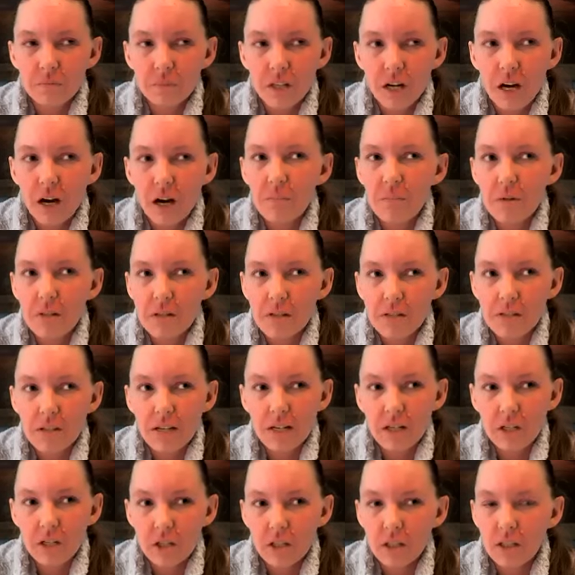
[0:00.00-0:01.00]

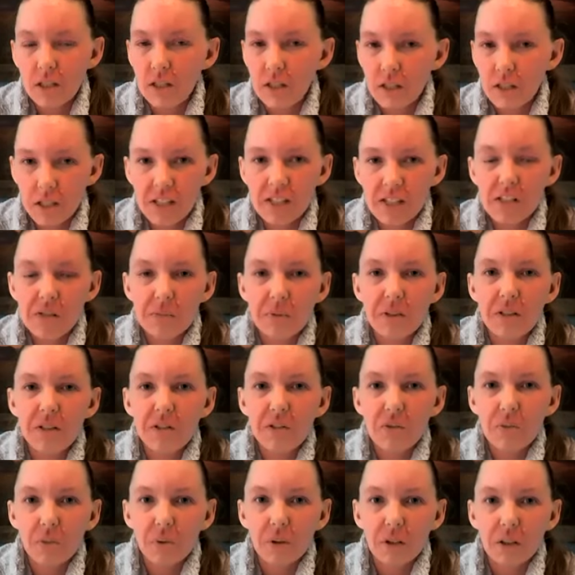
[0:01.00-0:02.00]
compensation
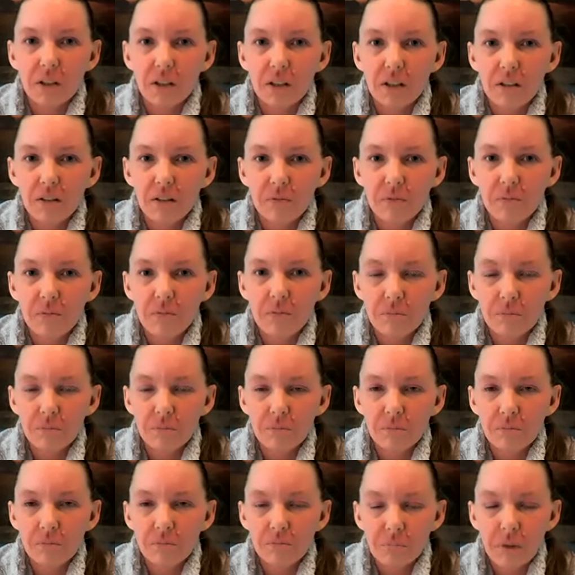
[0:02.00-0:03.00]
adjustments were
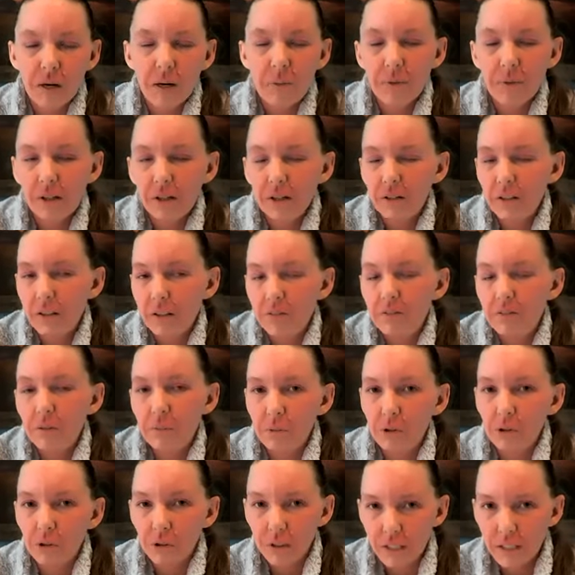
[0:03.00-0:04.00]
primarily from
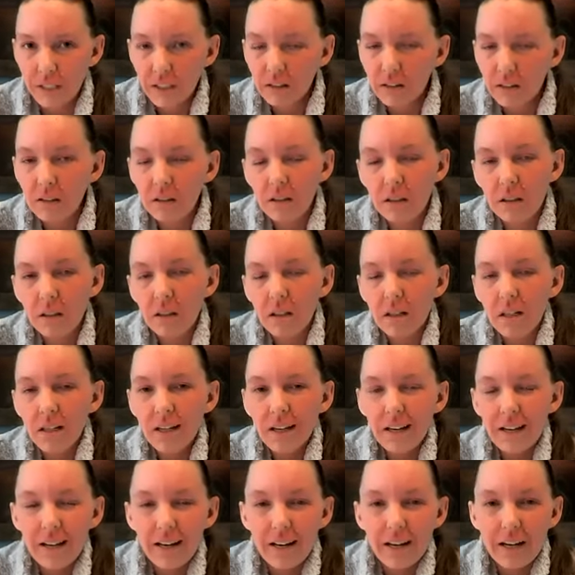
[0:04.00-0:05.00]
greed.
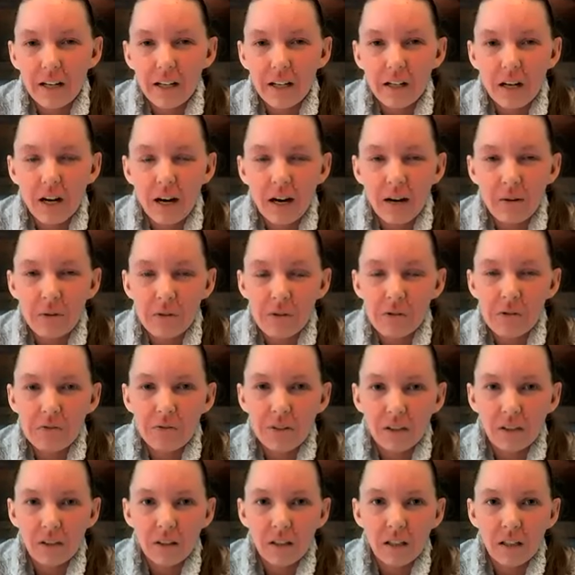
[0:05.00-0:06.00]
And I was
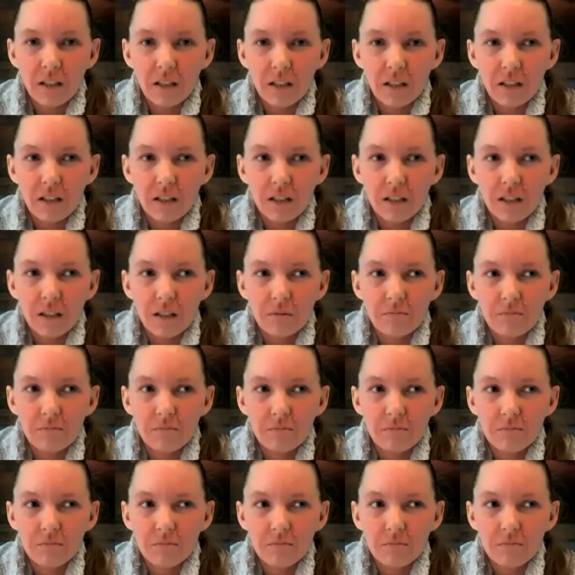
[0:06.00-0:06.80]
very, I